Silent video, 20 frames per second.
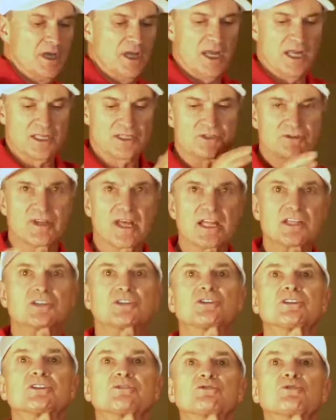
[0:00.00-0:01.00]
And so
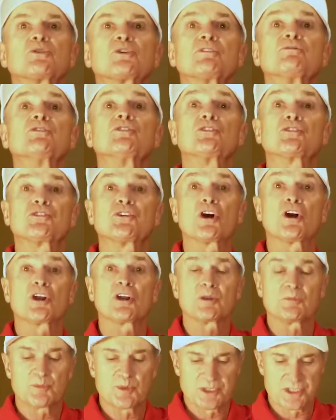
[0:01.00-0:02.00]
that's sort of your
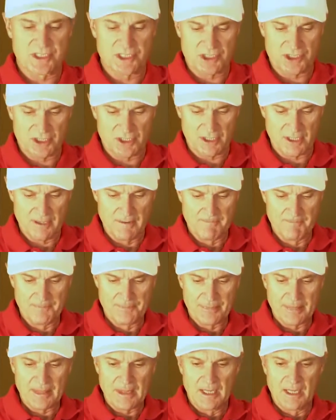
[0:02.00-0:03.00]
starting position.
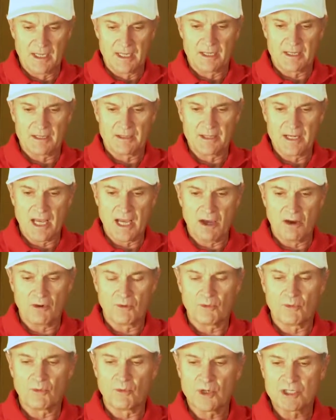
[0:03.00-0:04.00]

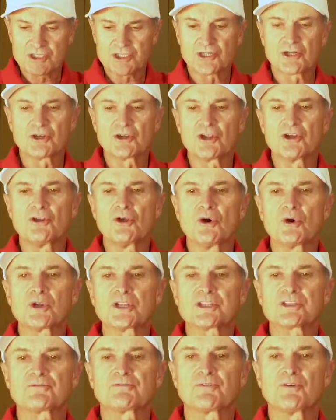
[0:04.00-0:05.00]
Now, what you're going to
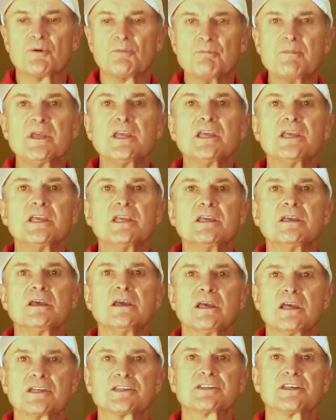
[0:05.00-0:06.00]
notice for
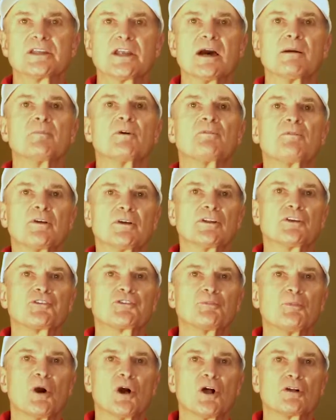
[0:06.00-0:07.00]
me is that I'm a fairly
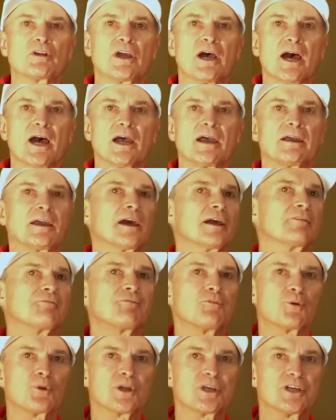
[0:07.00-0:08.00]
small guy. I got a
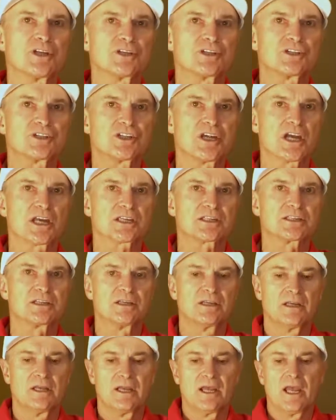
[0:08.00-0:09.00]
40-inch chest.
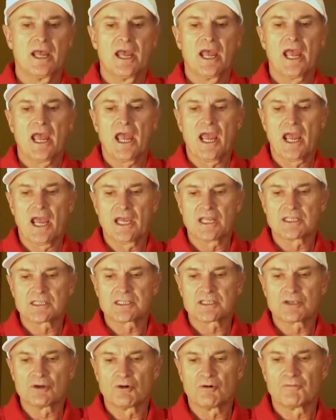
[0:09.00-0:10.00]
And
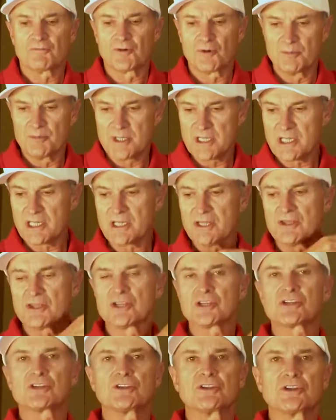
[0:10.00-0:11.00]
so for me,
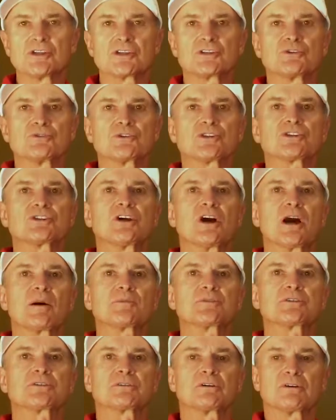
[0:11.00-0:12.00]
the tour
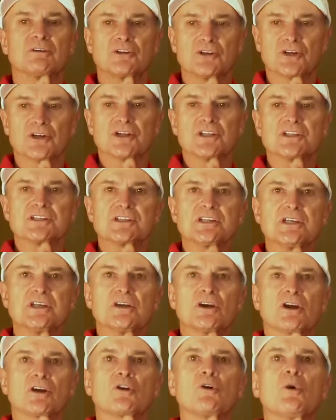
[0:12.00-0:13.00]
stops you're going to
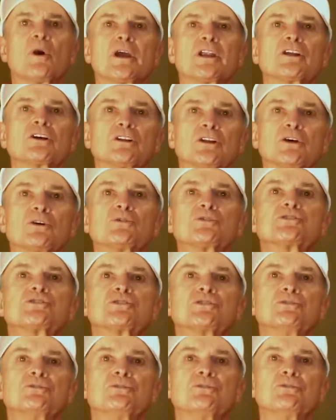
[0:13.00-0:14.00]
see are quite close
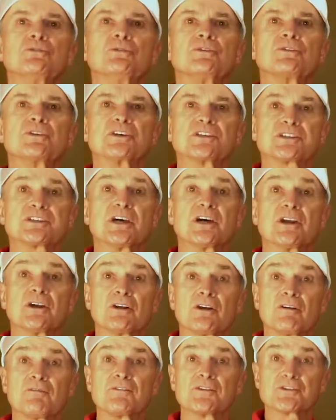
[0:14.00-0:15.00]
to the
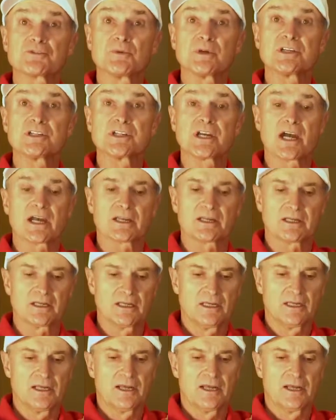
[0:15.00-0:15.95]
center of the swing jacket.